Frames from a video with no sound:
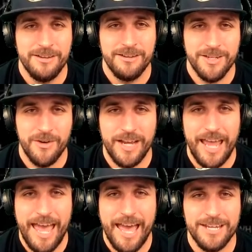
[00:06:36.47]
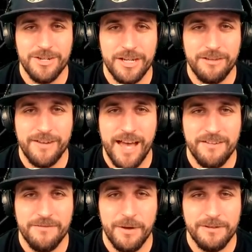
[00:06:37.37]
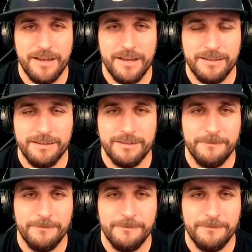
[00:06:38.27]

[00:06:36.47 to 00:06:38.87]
So I add 25 to both sides.